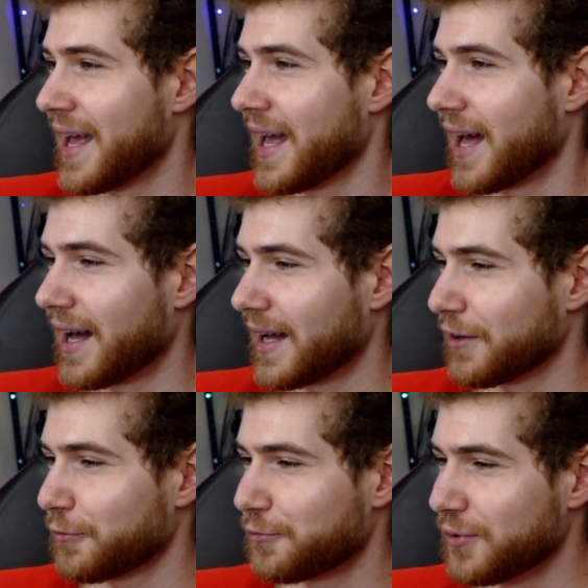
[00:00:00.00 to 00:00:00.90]

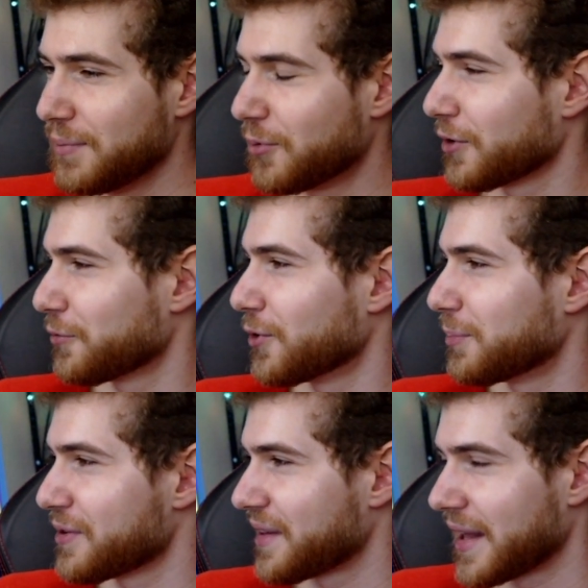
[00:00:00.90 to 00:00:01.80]

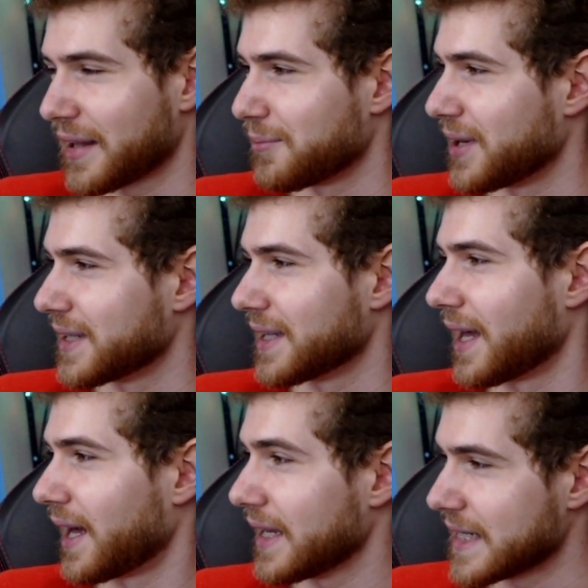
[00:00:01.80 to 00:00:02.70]
3.4%, I mean,
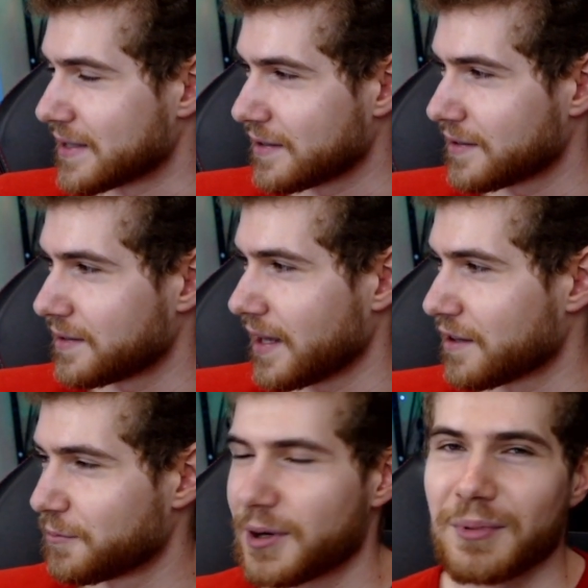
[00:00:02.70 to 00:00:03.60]

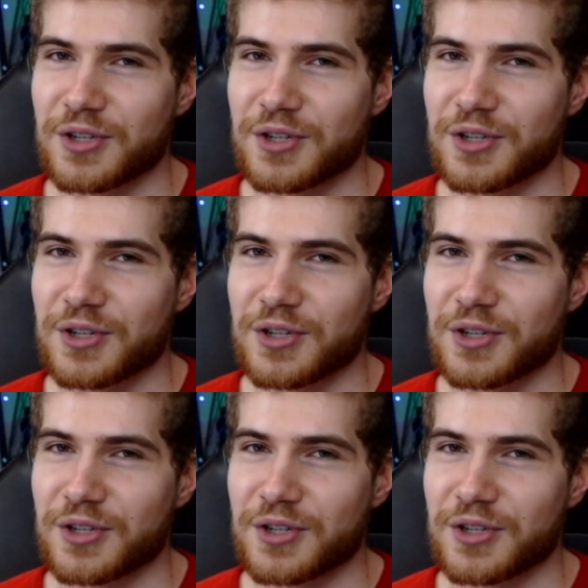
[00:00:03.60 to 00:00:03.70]
it's pretty much